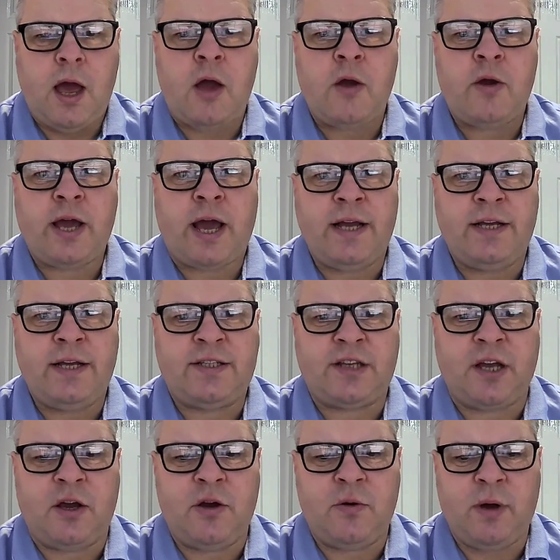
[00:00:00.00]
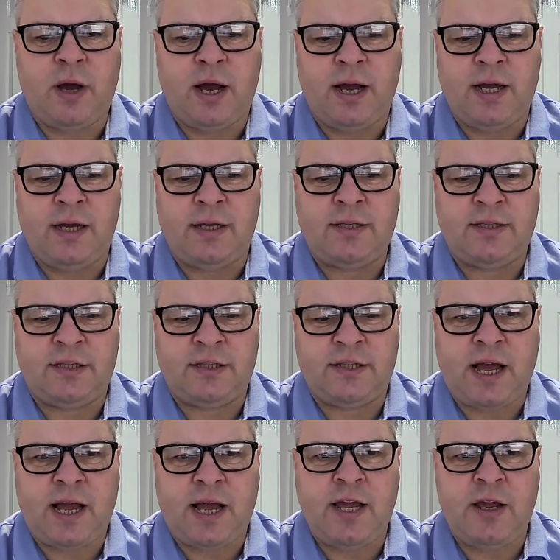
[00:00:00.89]
Okay, so
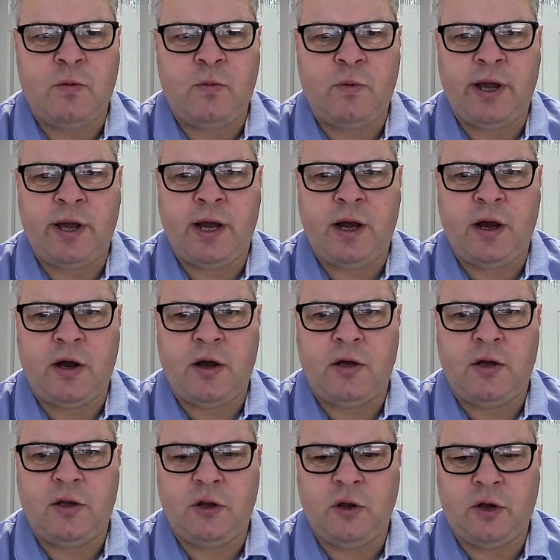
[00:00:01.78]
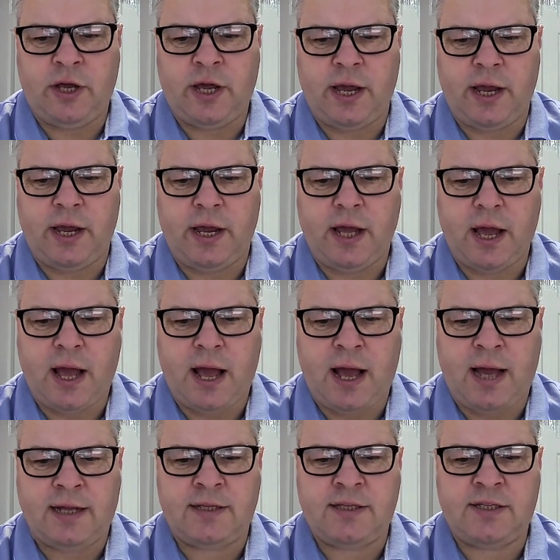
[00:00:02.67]
today we are looking
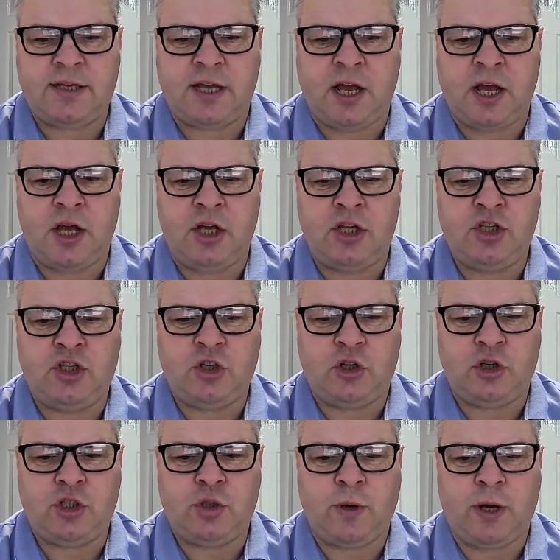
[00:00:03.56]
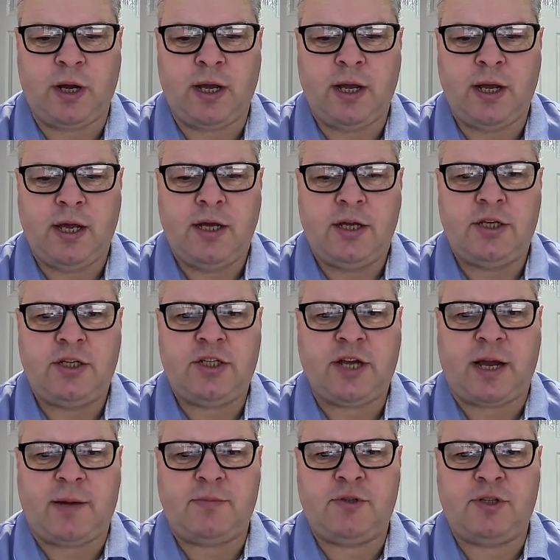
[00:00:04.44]
at Joshua
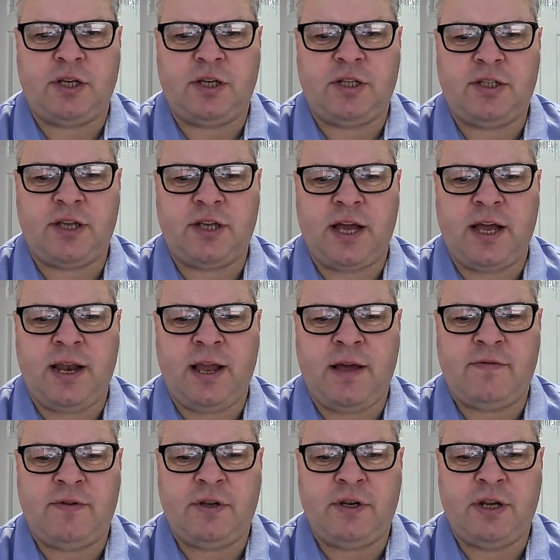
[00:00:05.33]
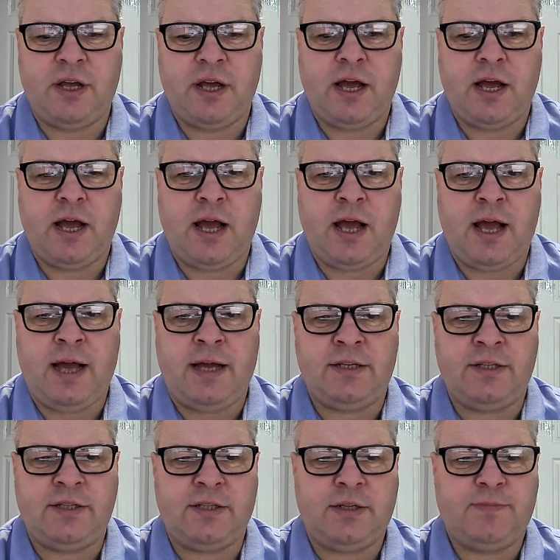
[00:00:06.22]
chapters 11
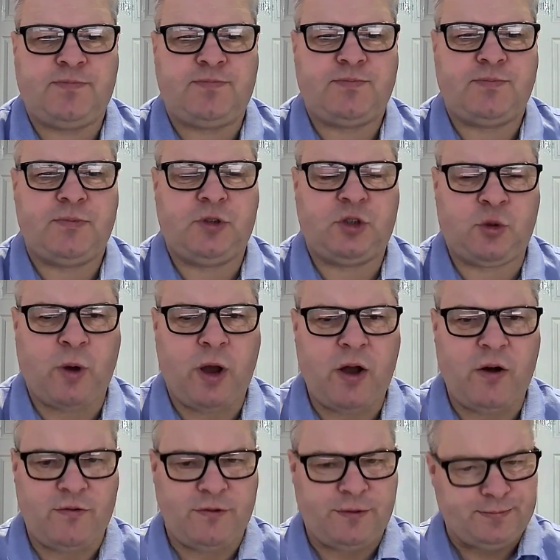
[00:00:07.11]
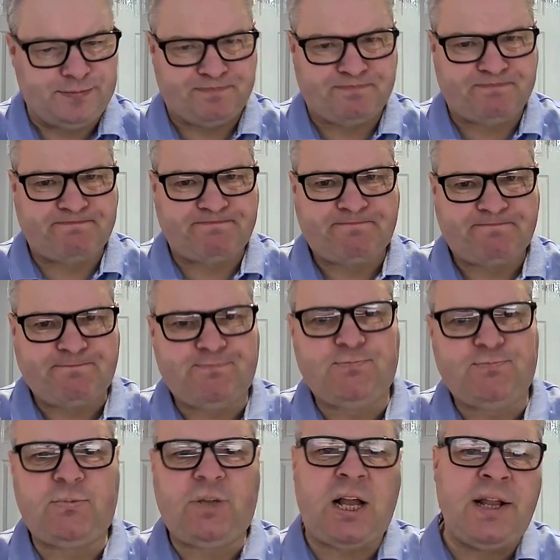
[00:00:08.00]
and 12.
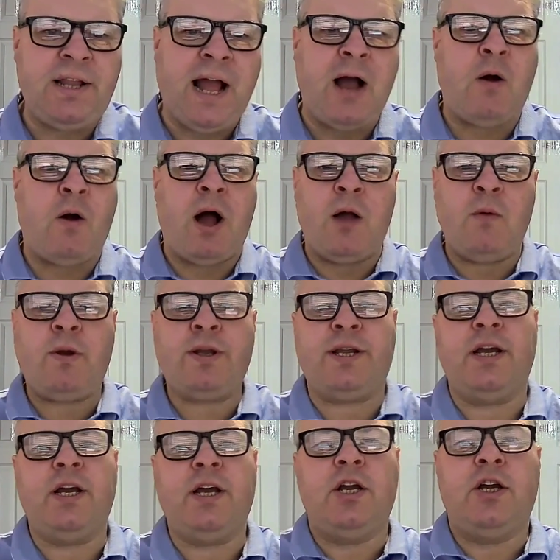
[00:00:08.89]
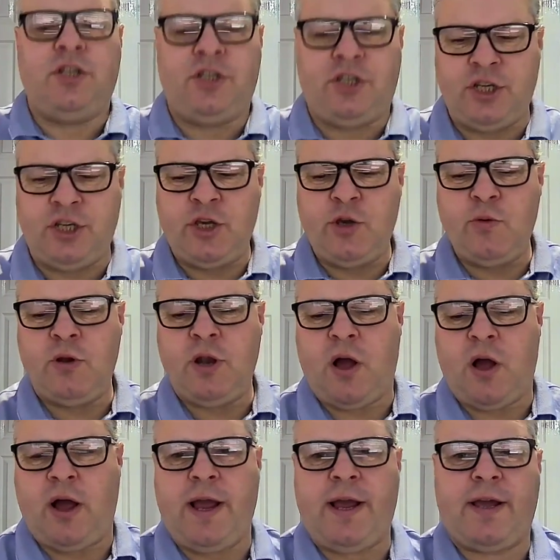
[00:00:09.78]
Now, I wonder, do you
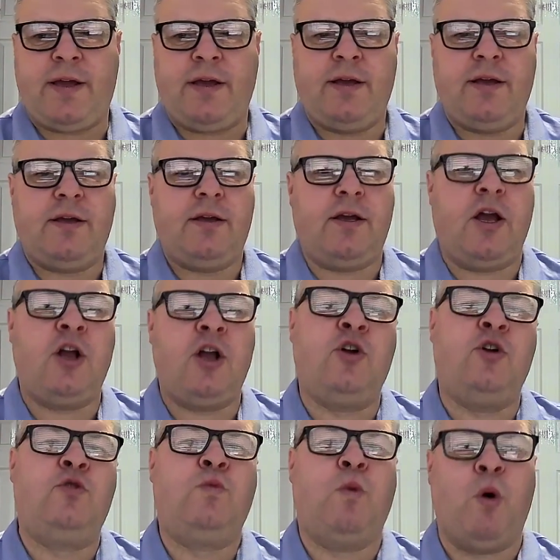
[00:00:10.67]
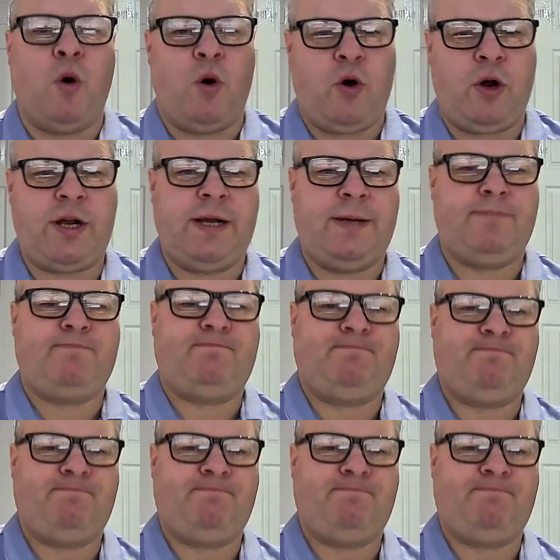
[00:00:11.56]
like a good walk?